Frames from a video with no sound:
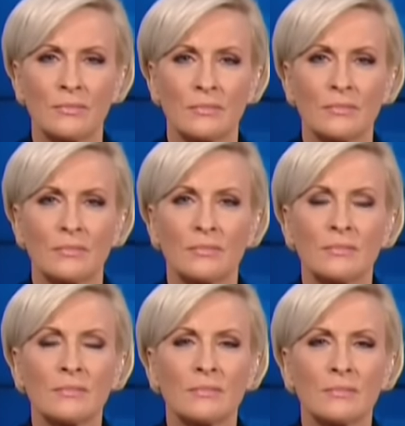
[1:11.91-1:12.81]

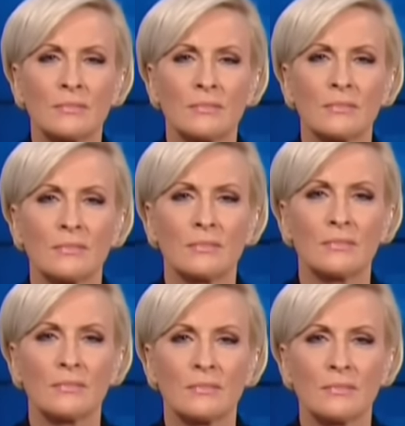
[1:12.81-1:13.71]

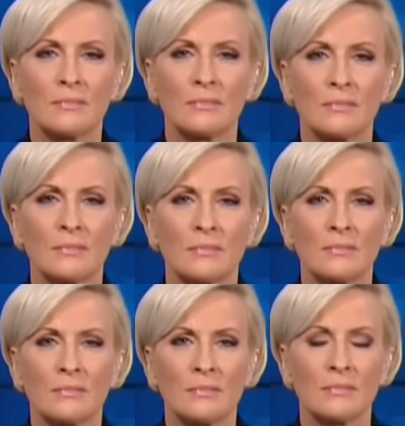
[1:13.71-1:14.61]

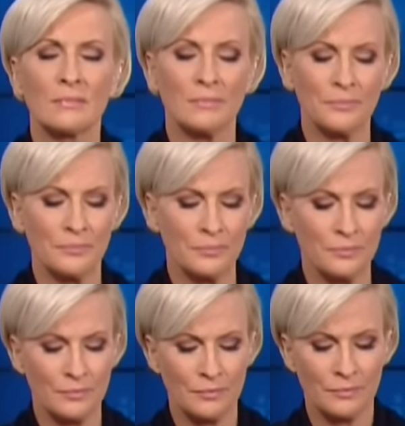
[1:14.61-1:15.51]

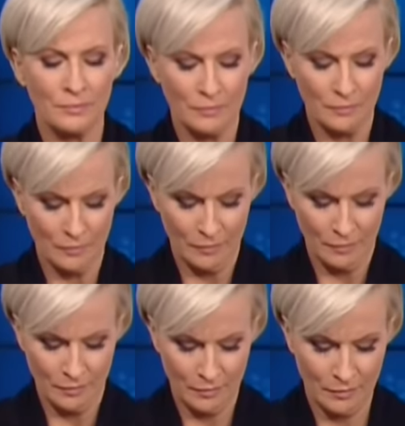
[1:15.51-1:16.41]

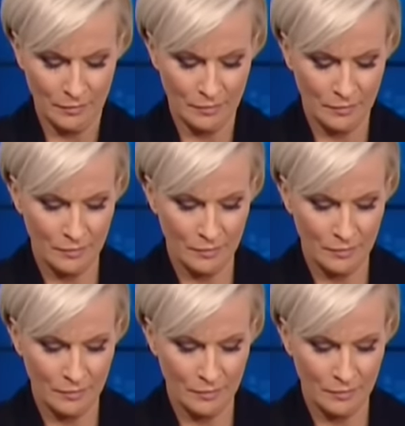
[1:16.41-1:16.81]
The person shown says nothing.